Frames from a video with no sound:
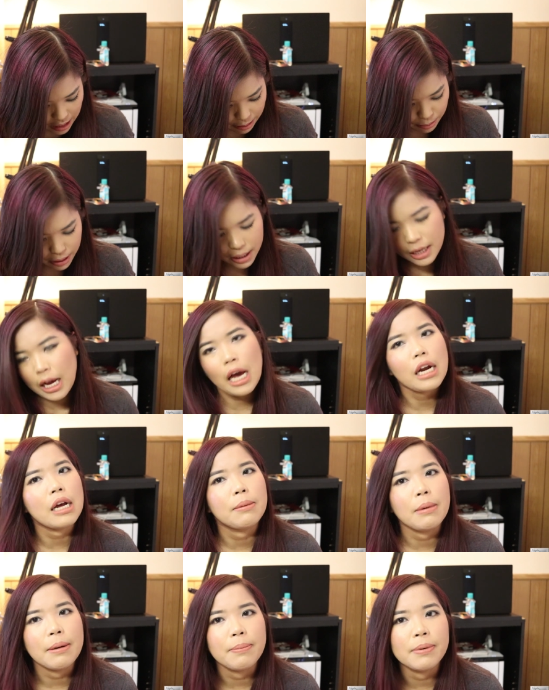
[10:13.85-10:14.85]
I mean, it got
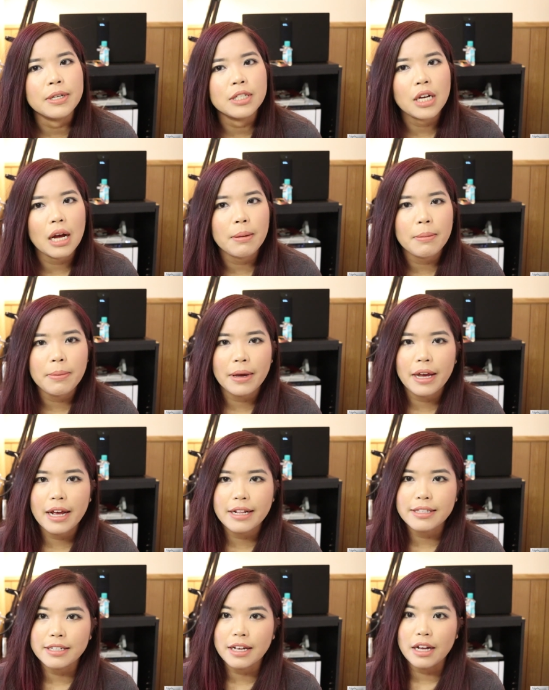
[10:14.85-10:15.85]
on my pajama
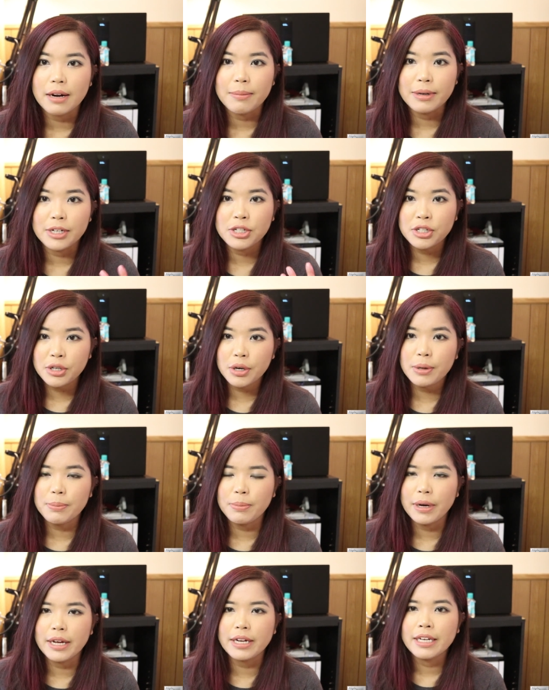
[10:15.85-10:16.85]
pants, it got on my
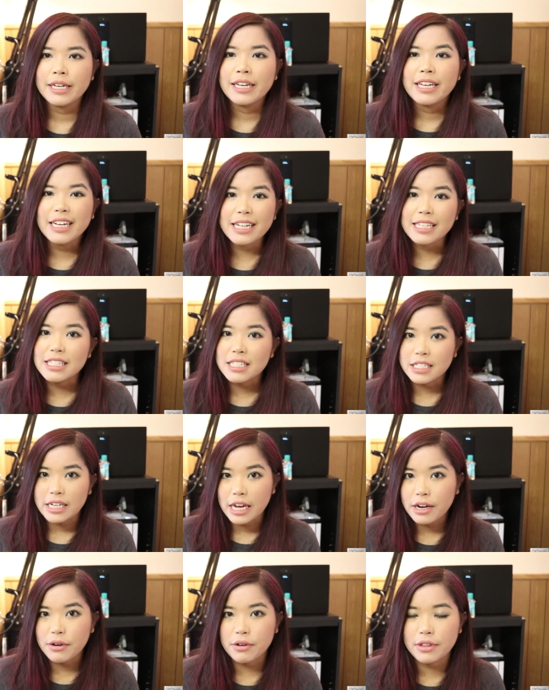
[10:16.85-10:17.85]
shirt, but it didn't
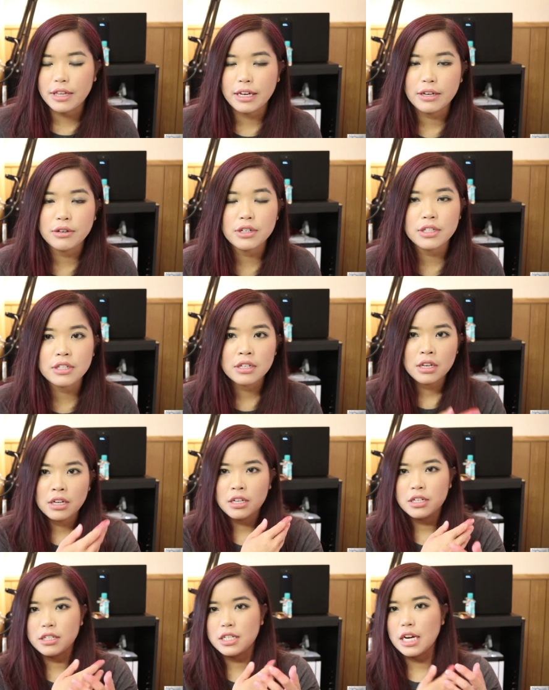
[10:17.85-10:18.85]
stain or anything. You just
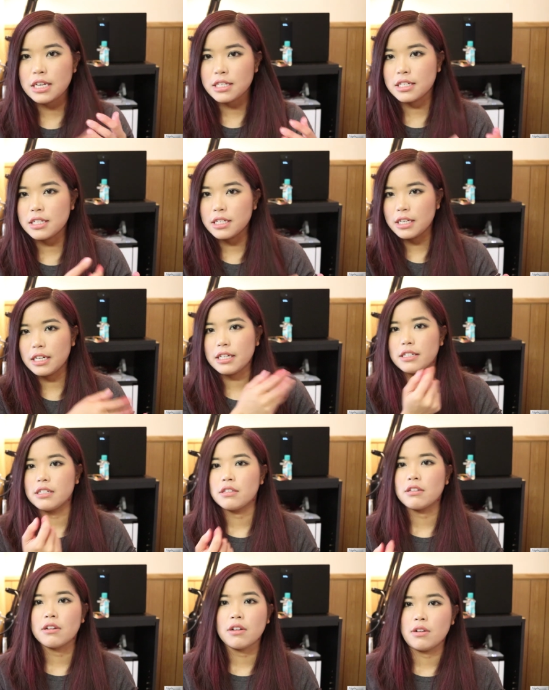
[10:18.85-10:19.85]
dust it and it
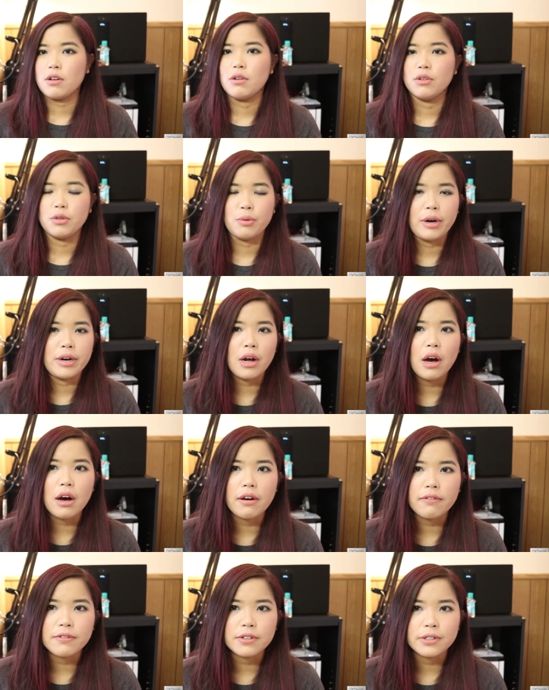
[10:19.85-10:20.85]
just goes right
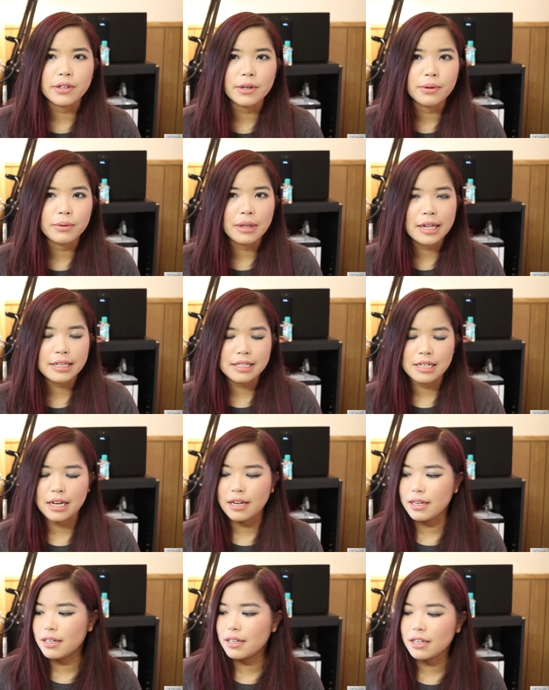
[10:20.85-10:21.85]
off. So that's
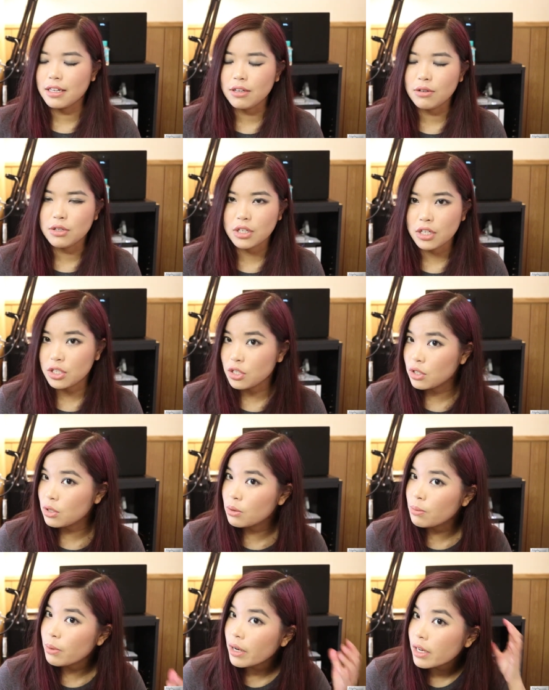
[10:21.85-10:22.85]
not a huge
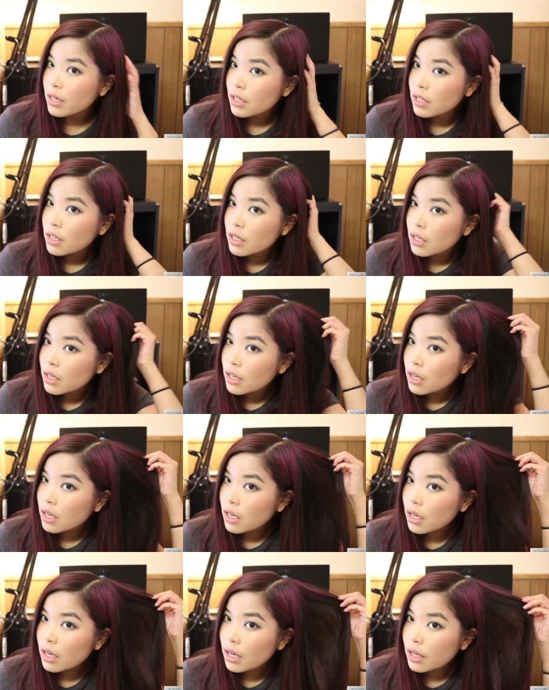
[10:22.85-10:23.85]
issue, but
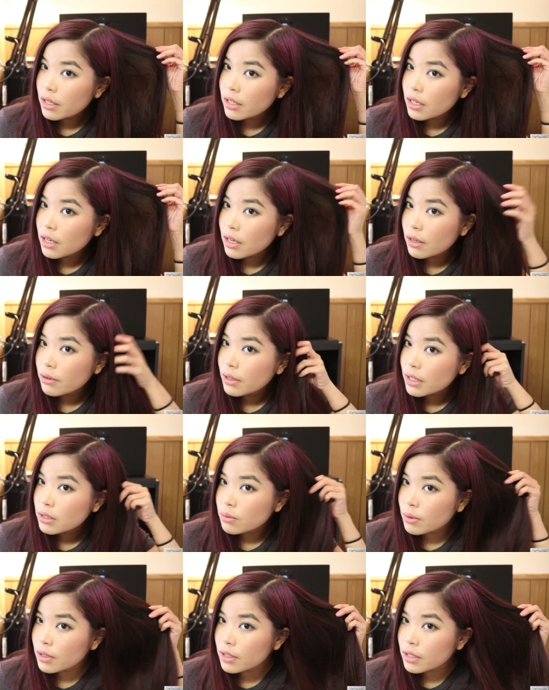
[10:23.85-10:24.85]
uh, you know,
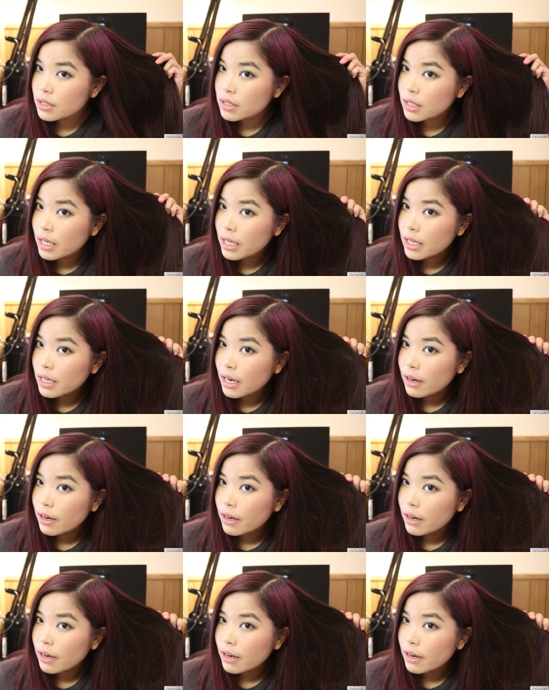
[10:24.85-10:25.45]
that's what it looks like.